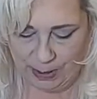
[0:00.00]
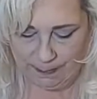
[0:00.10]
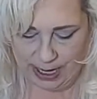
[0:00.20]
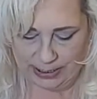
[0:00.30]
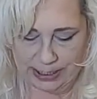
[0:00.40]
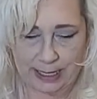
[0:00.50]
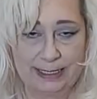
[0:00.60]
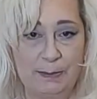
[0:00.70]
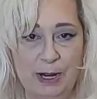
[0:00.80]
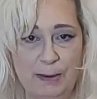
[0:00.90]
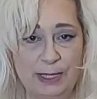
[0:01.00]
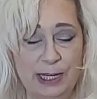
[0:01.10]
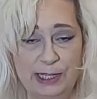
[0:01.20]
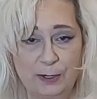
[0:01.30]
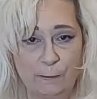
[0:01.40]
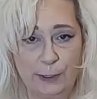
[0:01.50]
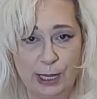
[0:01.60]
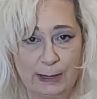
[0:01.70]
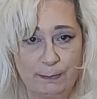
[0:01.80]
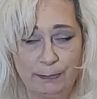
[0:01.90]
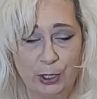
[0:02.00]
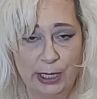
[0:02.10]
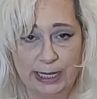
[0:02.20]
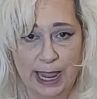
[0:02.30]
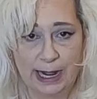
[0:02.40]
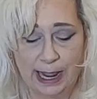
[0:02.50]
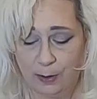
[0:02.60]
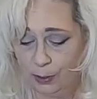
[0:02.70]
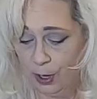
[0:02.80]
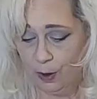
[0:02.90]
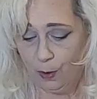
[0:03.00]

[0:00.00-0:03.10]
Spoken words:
but sometimes I just don't feel like pulling that out,